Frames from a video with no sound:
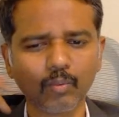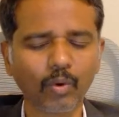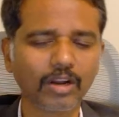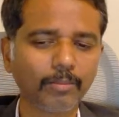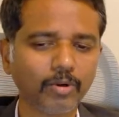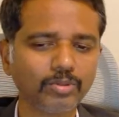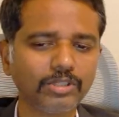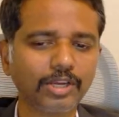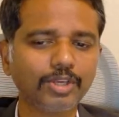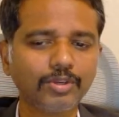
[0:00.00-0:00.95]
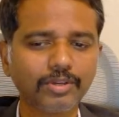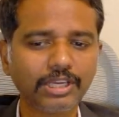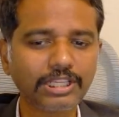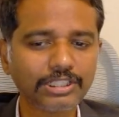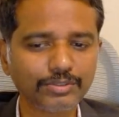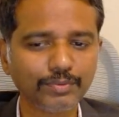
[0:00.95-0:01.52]
What about the
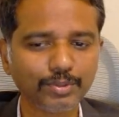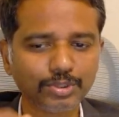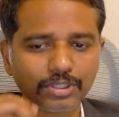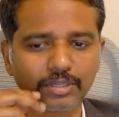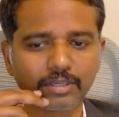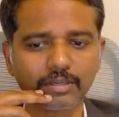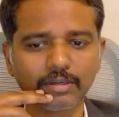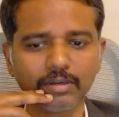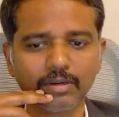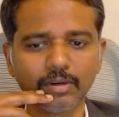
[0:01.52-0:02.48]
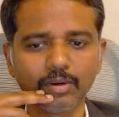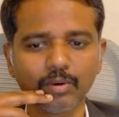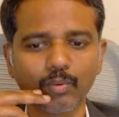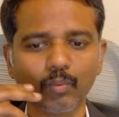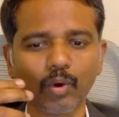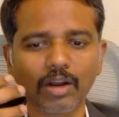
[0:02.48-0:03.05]
kids' future?
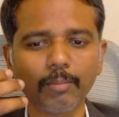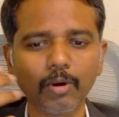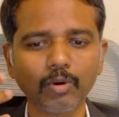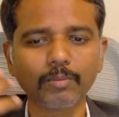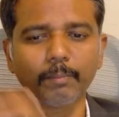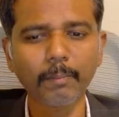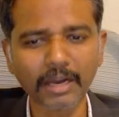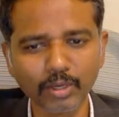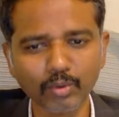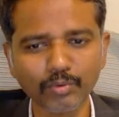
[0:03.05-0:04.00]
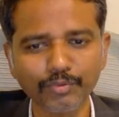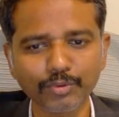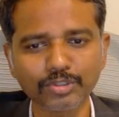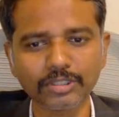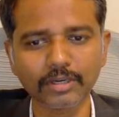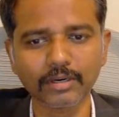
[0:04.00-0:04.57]
What about my own
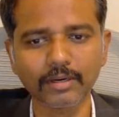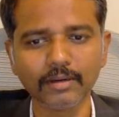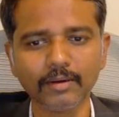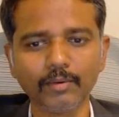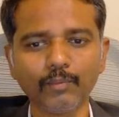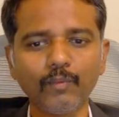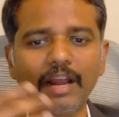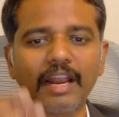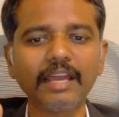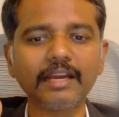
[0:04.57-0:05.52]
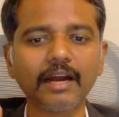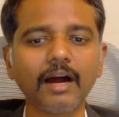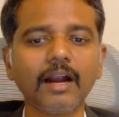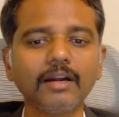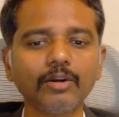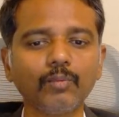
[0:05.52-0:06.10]
future when I
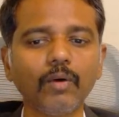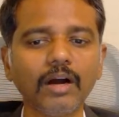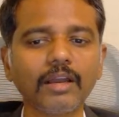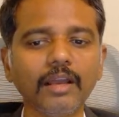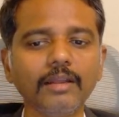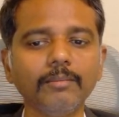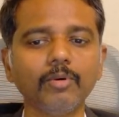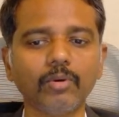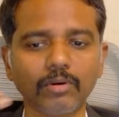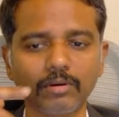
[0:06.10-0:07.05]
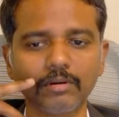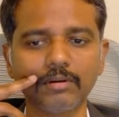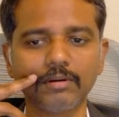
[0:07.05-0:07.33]
can't work anymore?